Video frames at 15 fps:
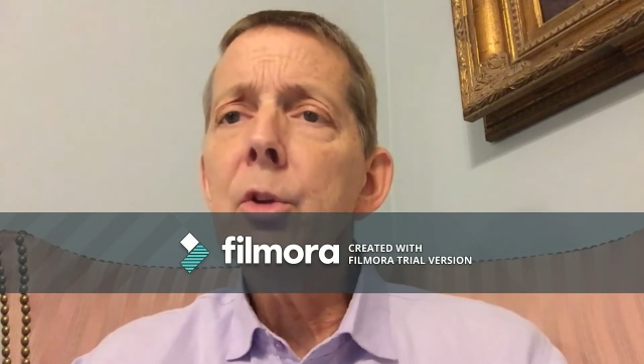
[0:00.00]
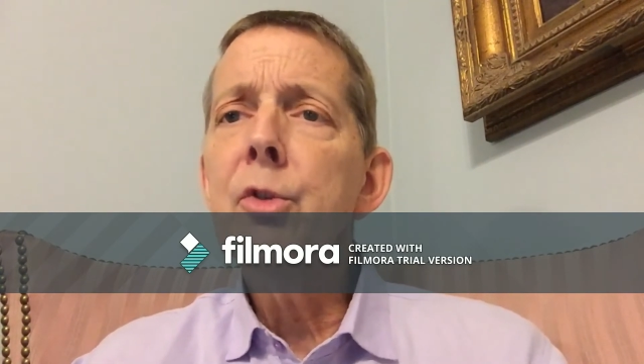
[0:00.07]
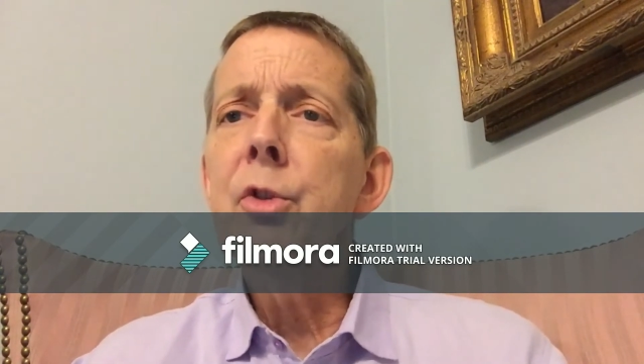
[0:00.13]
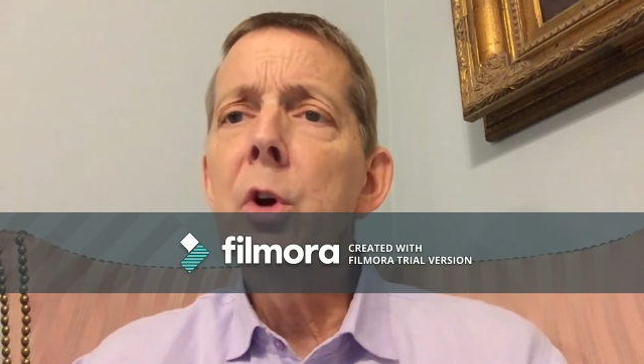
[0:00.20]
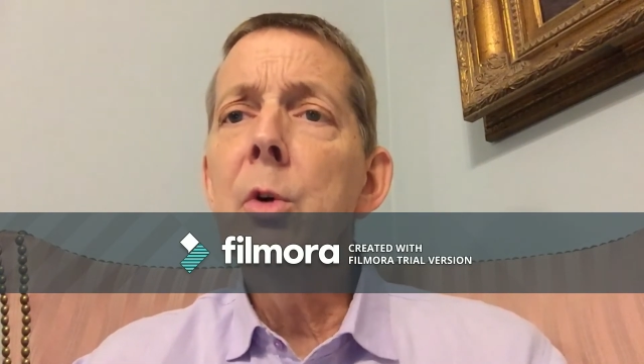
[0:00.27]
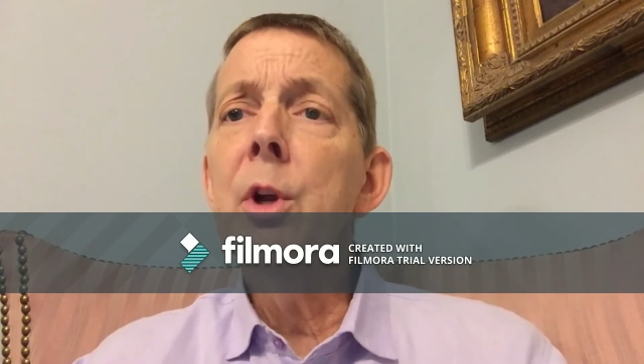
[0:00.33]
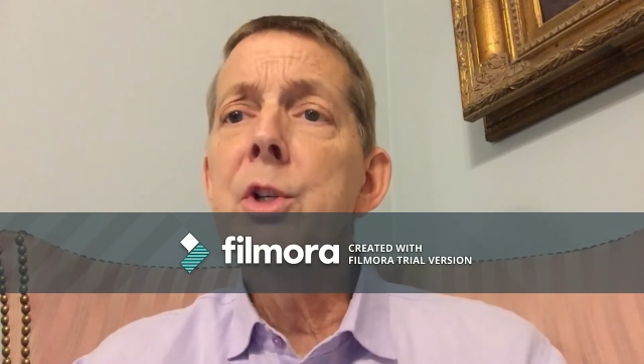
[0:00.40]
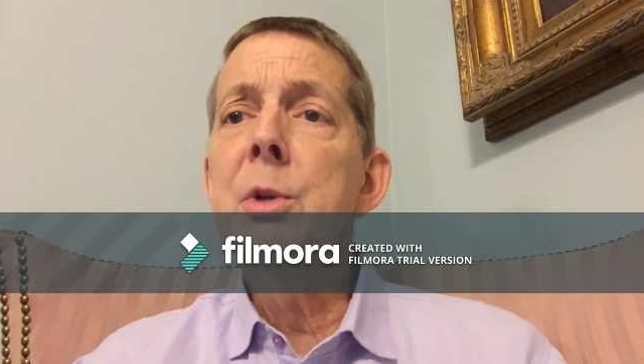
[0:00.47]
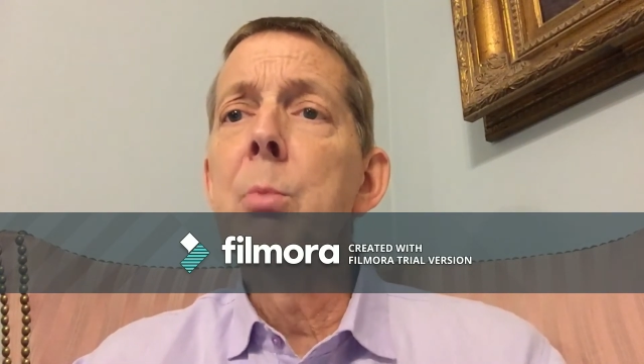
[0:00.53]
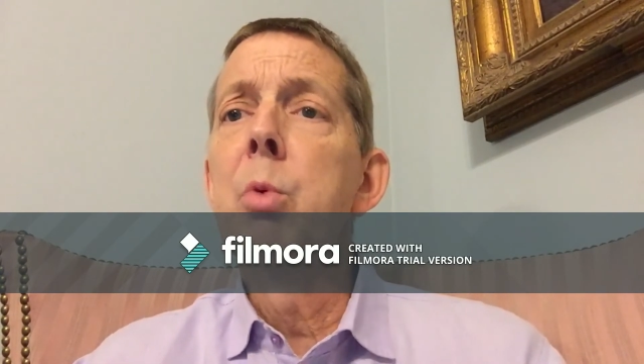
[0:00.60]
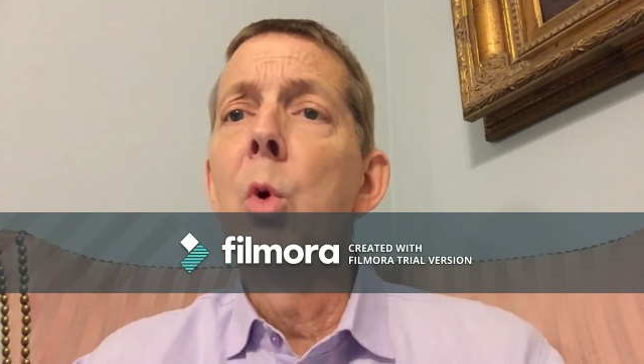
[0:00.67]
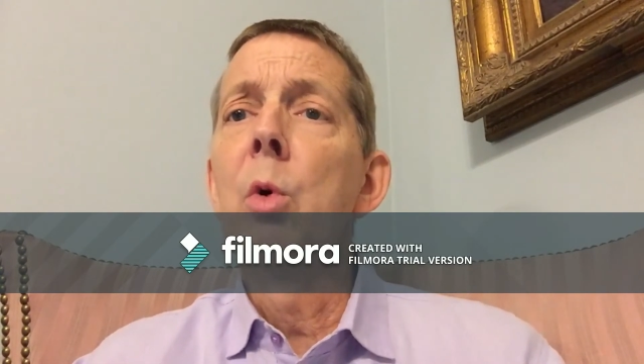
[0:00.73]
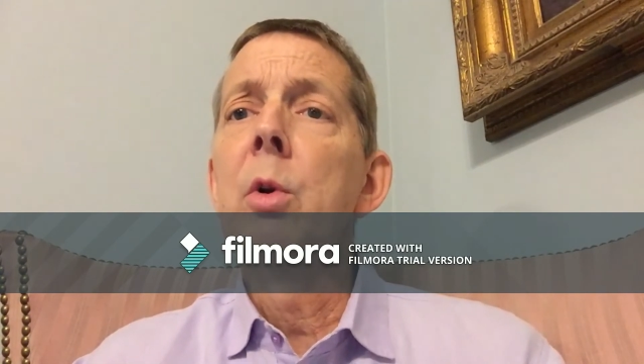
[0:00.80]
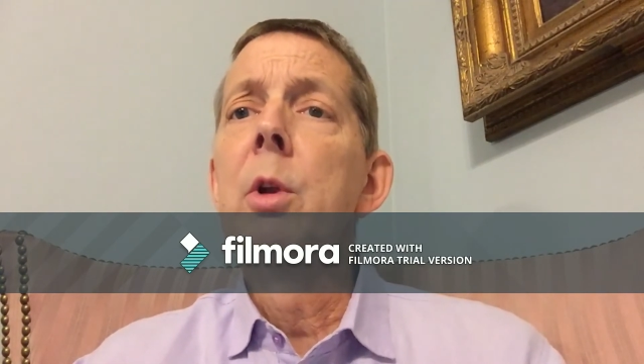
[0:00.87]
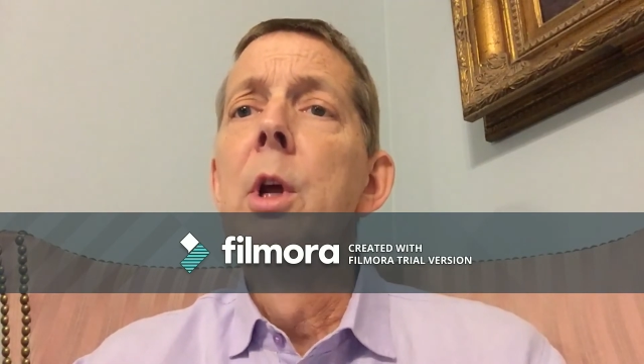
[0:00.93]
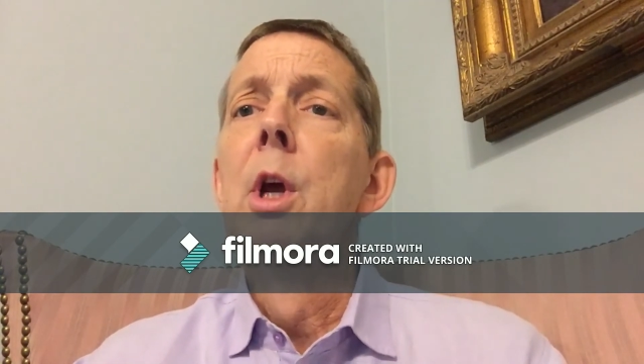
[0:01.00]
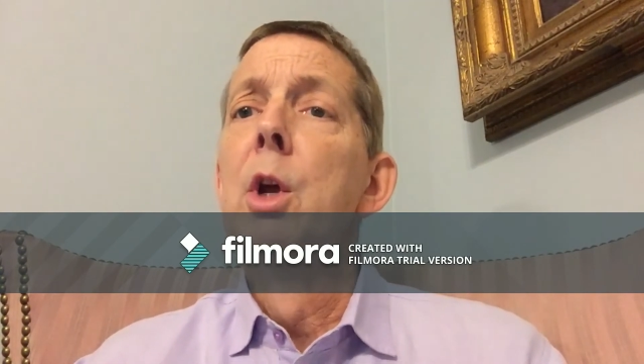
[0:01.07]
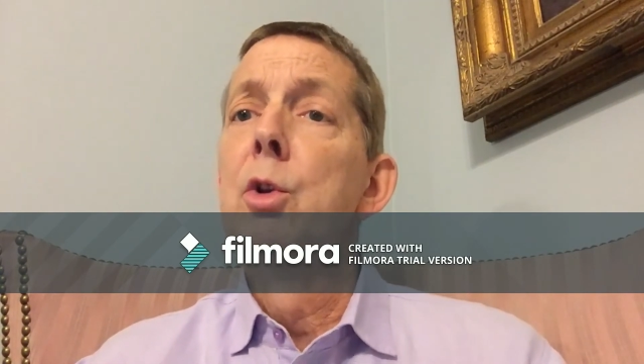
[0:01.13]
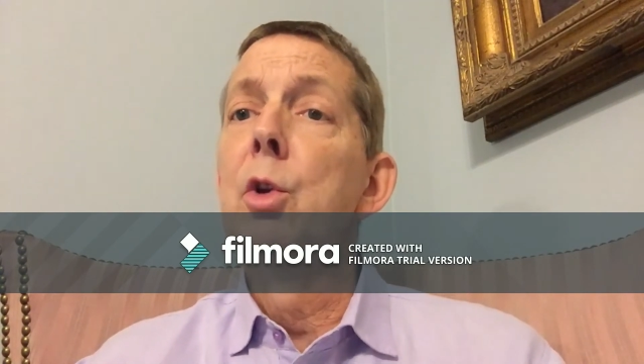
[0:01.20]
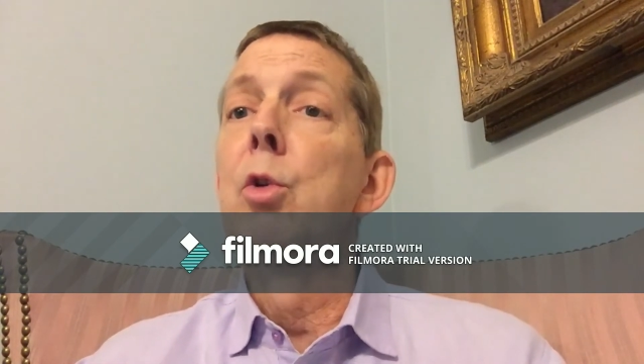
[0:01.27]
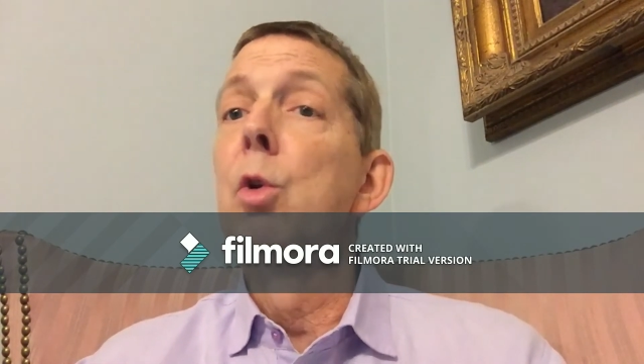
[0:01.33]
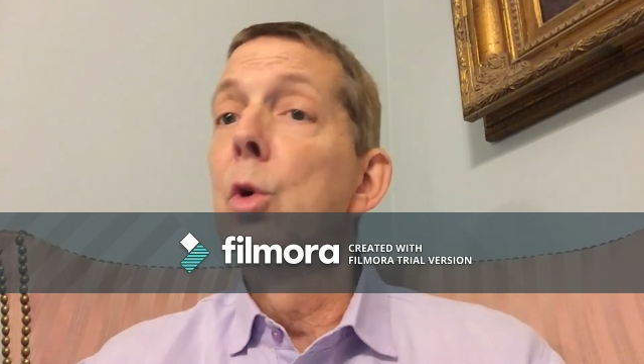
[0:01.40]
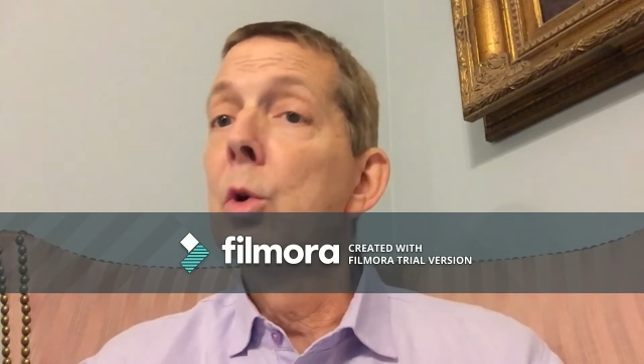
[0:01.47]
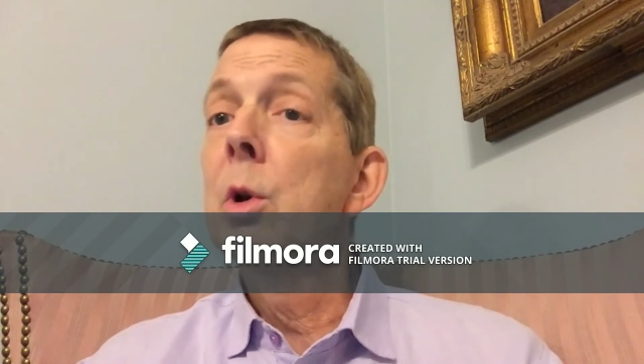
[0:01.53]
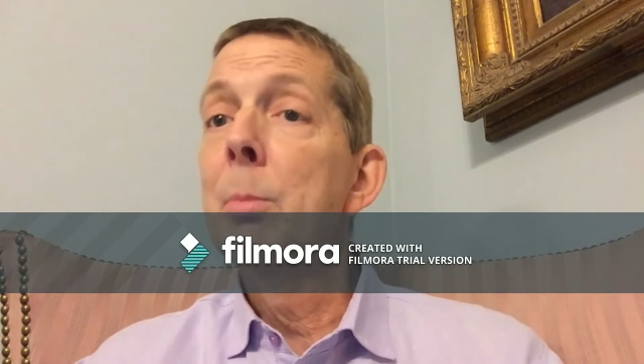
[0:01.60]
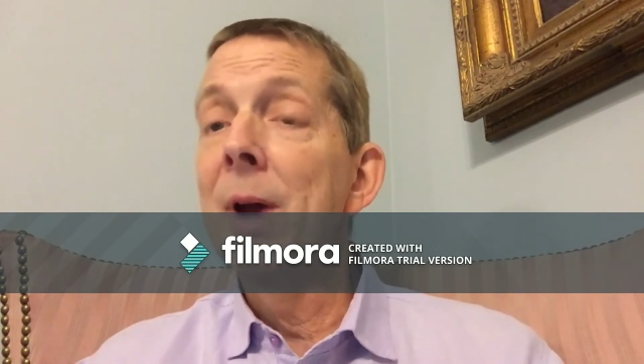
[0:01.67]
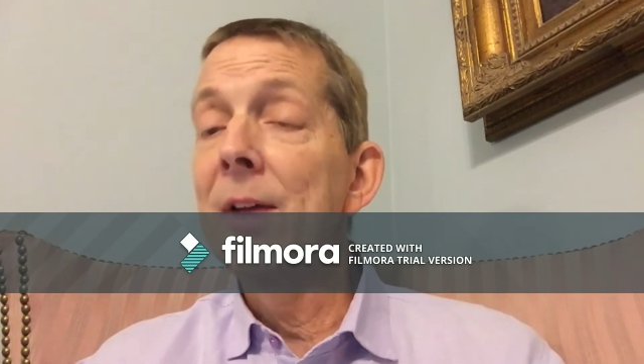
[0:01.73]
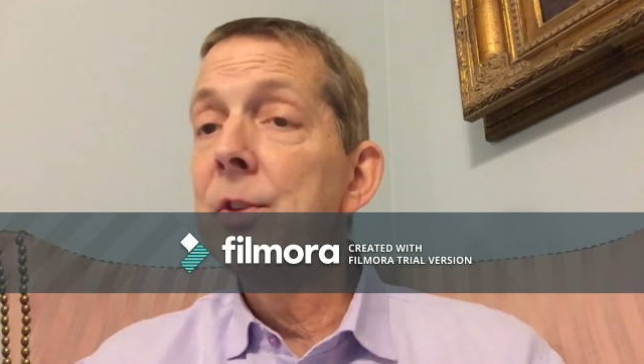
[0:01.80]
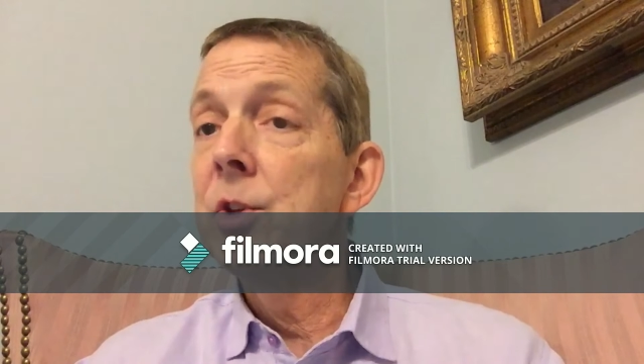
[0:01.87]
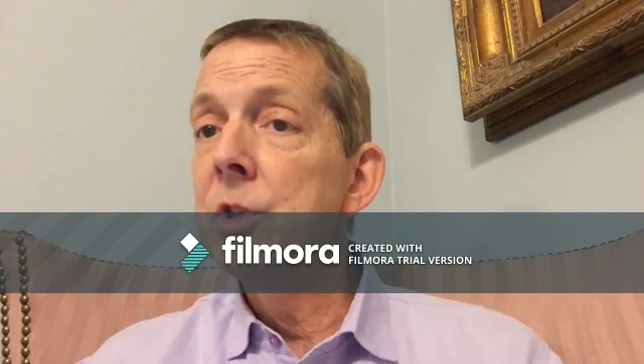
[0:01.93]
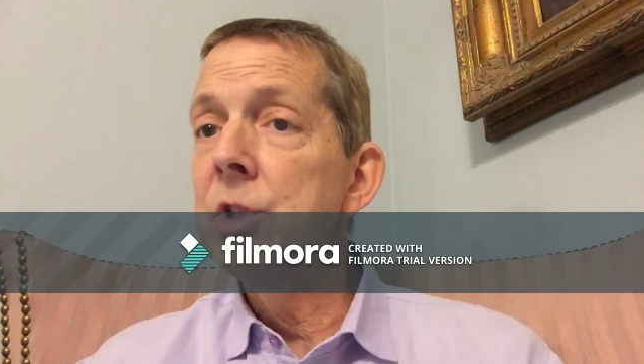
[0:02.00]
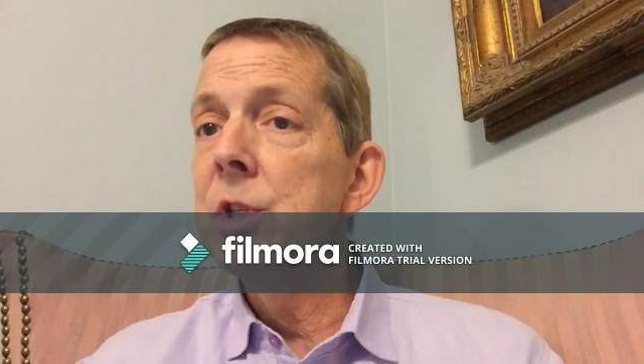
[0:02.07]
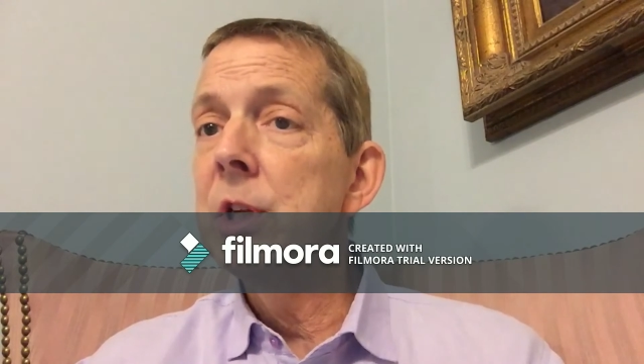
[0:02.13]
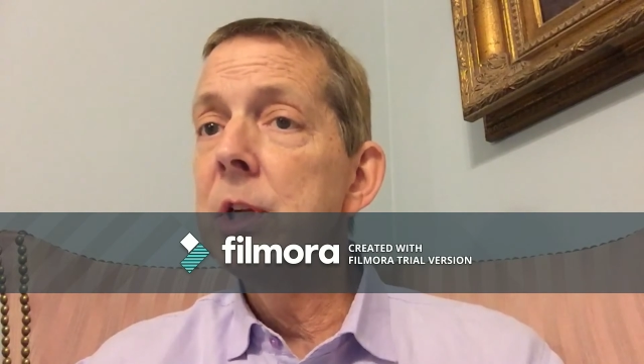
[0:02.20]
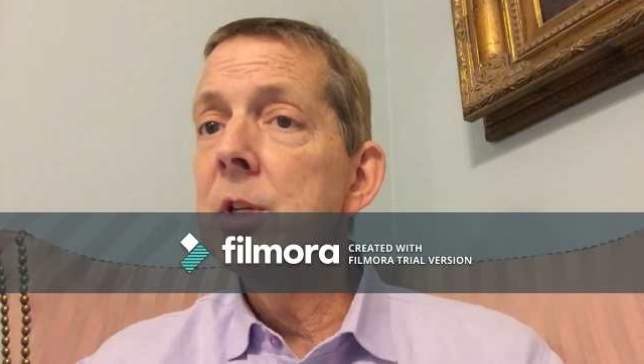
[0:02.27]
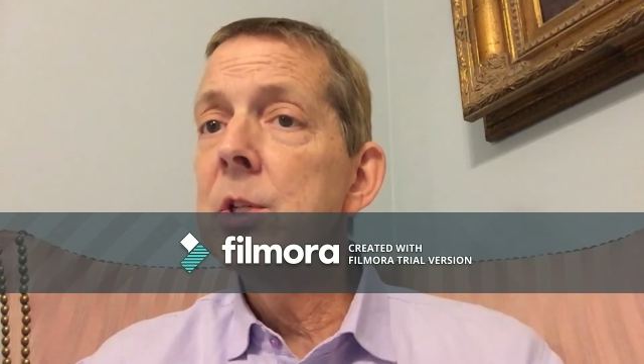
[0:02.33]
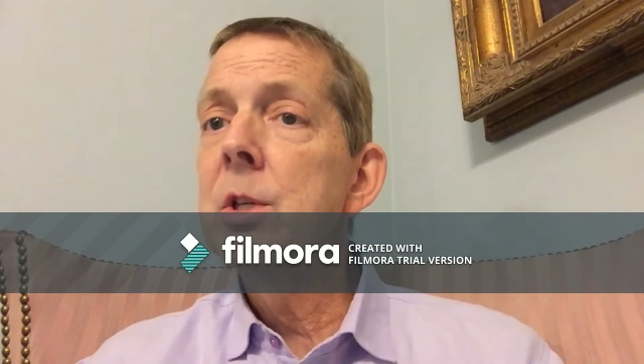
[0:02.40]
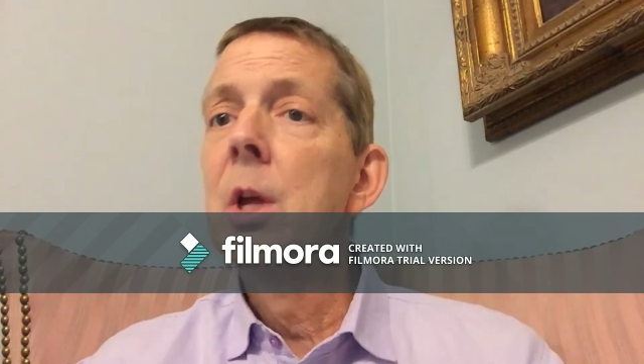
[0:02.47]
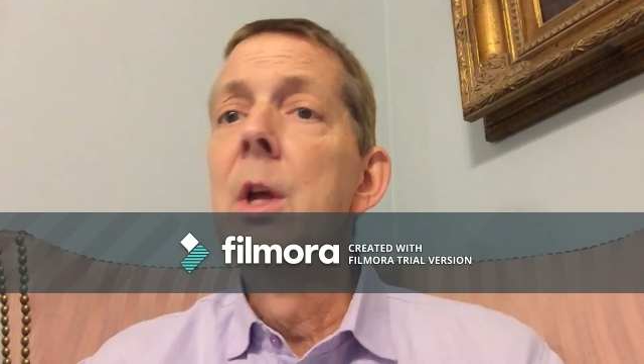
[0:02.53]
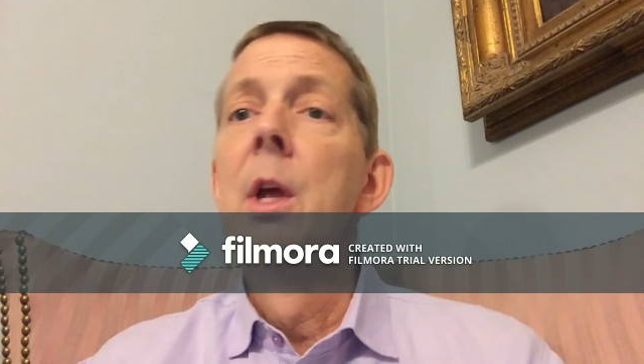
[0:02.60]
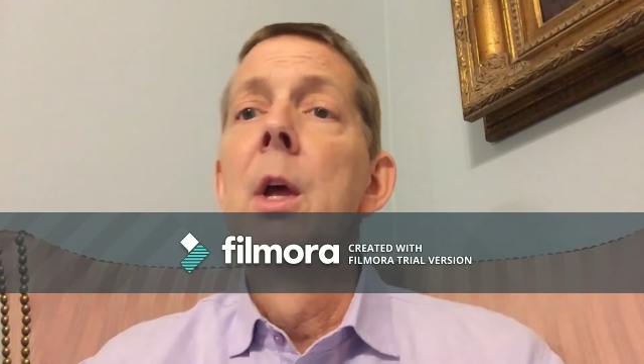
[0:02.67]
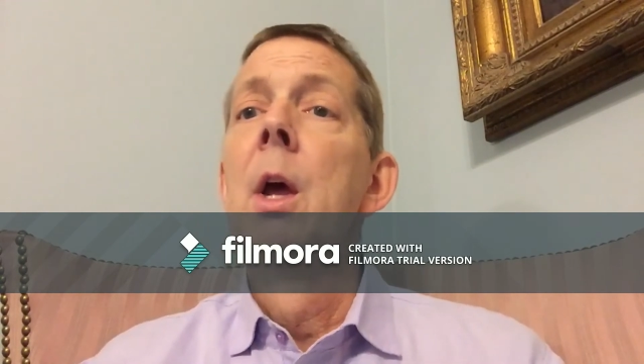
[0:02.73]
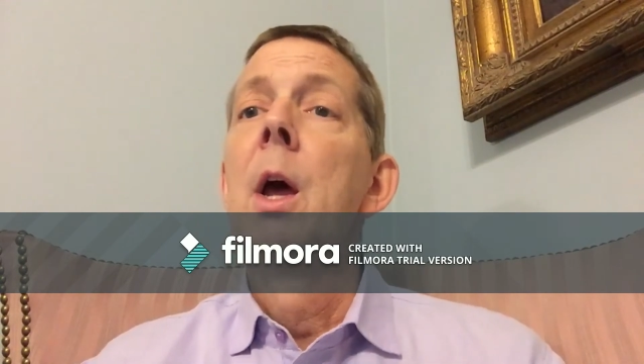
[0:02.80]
So it's important to learn about the disease,